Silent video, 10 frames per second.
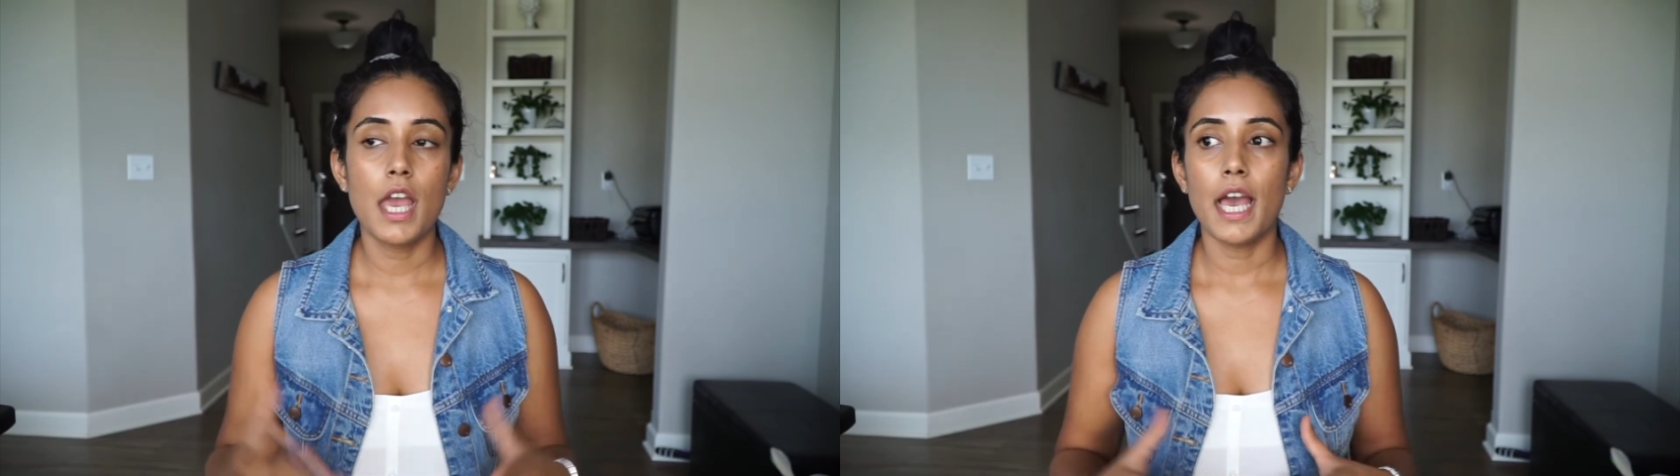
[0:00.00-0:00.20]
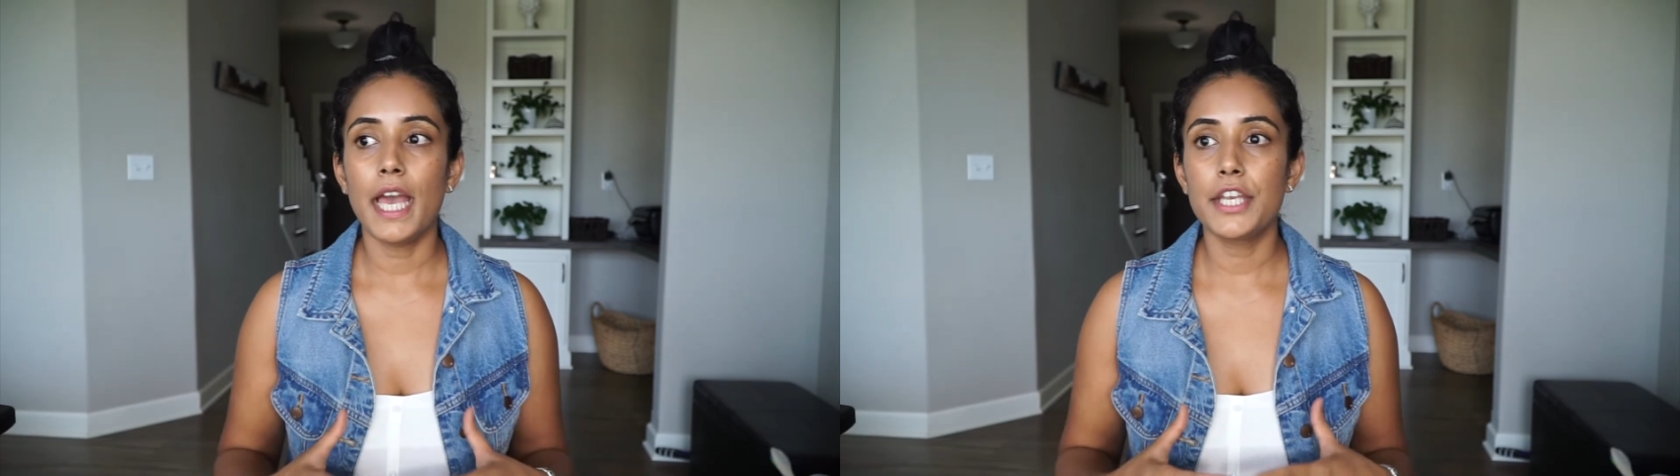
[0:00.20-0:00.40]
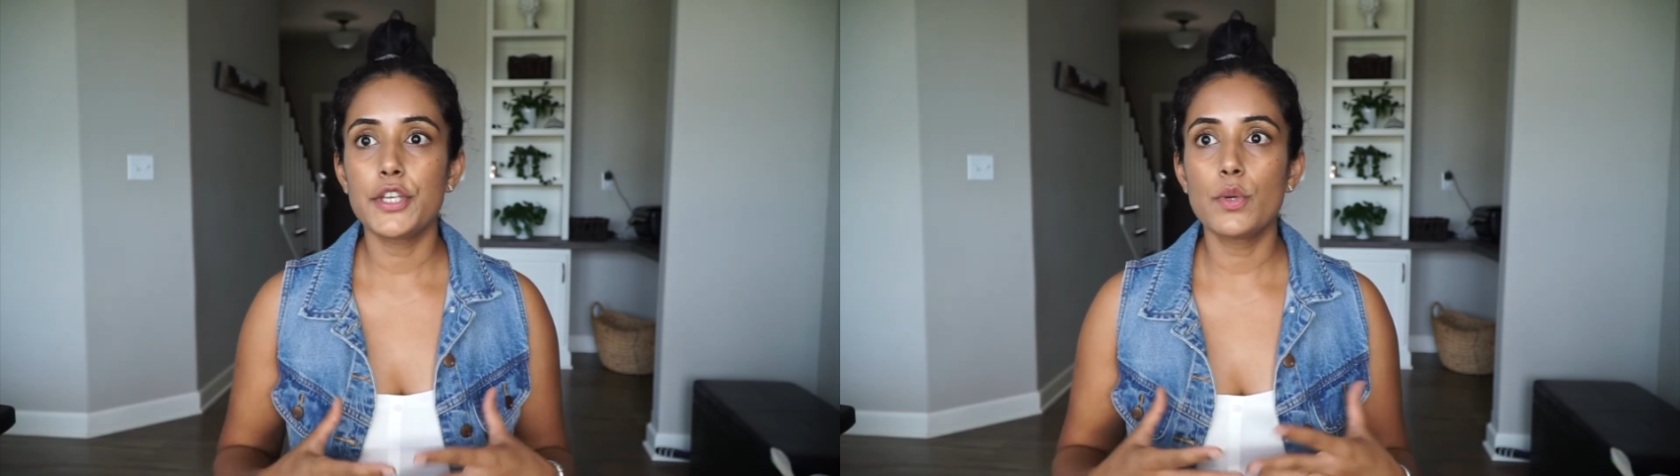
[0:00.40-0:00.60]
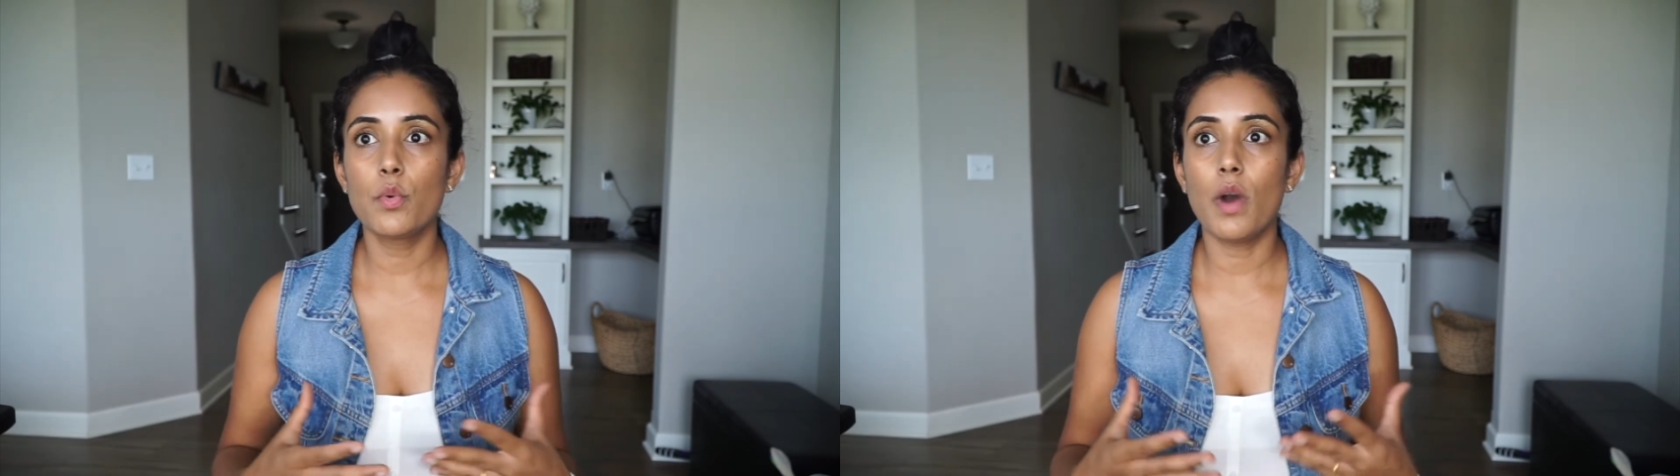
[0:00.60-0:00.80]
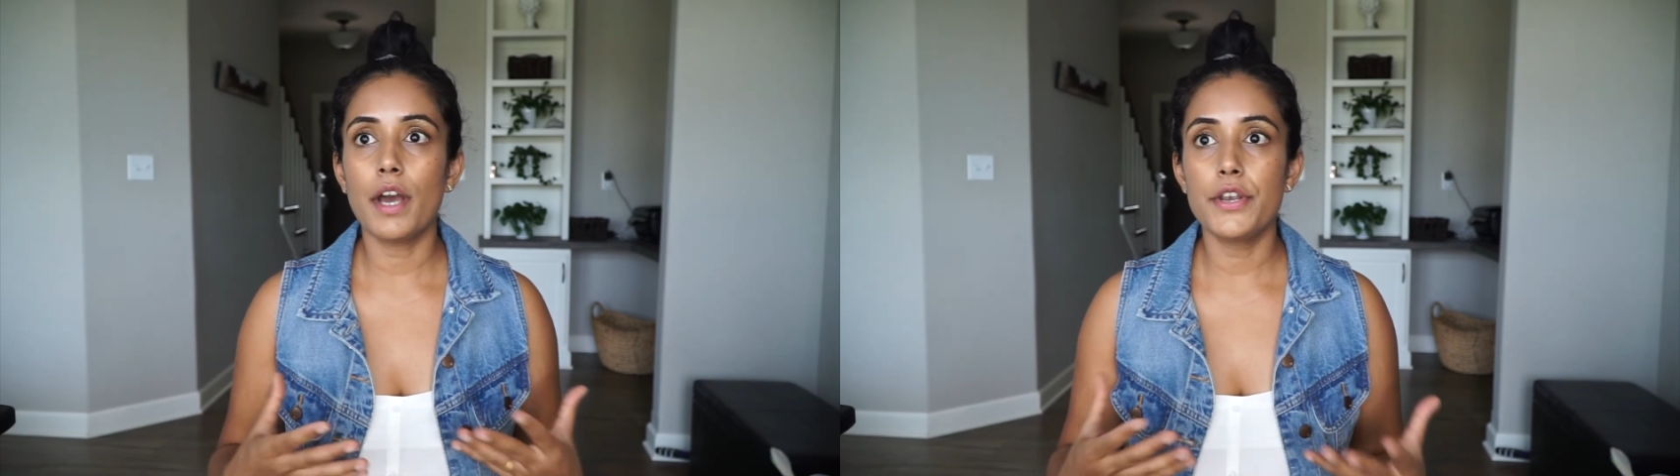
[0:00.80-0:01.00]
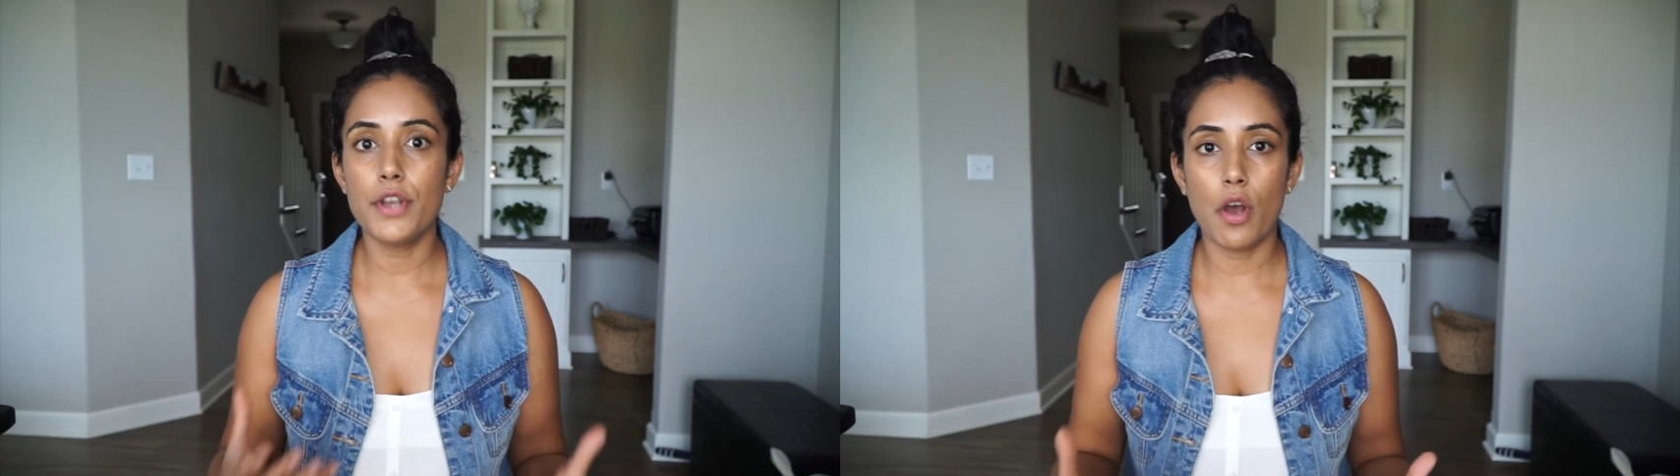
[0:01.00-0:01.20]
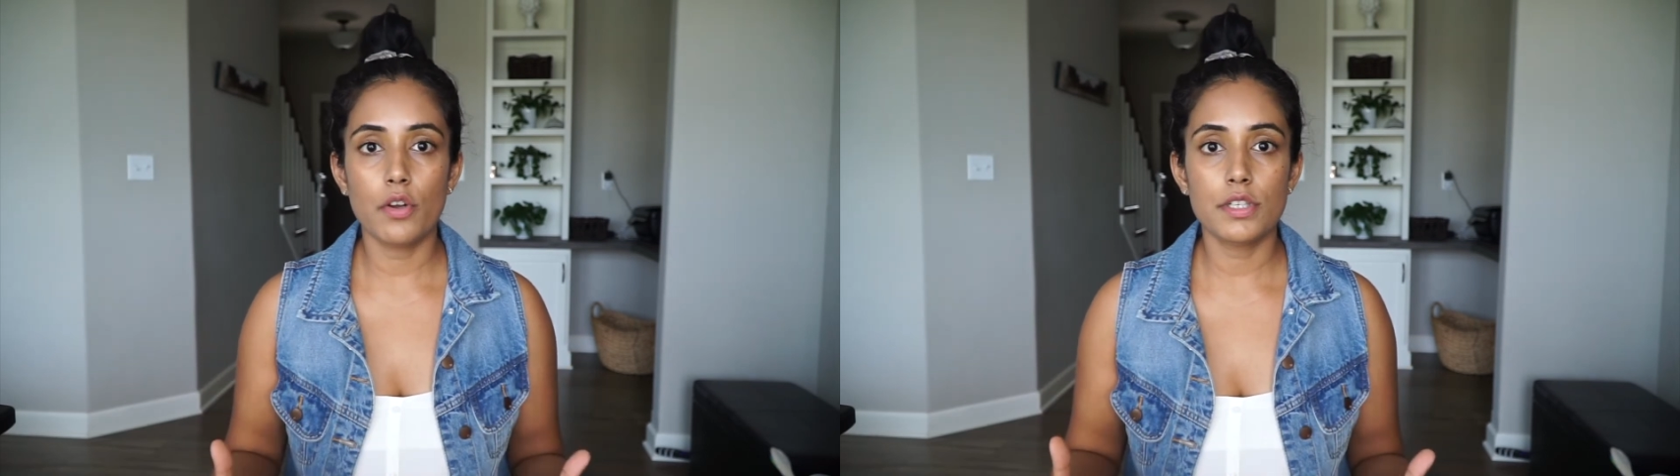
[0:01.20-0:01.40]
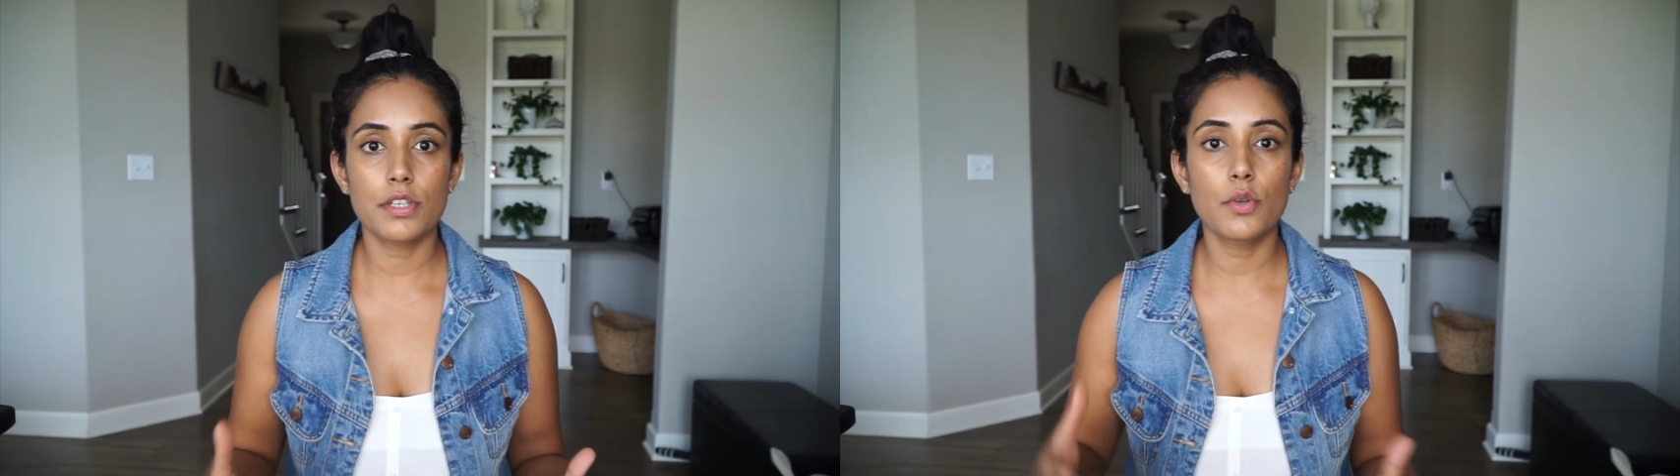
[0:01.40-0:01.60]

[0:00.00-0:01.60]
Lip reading: and you are not